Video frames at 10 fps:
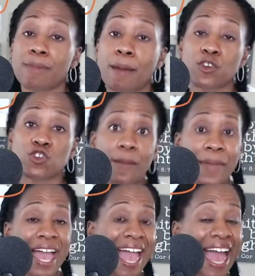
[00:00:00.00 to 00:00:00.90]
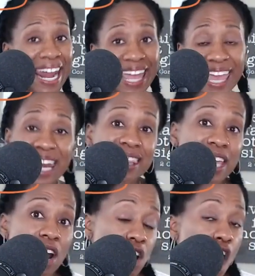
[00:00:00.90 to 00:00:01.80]
membership," and I get
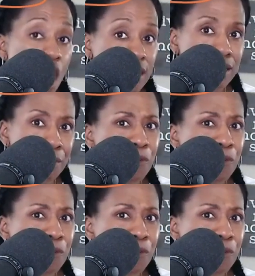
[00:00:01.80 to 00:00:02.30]
it there and awesome.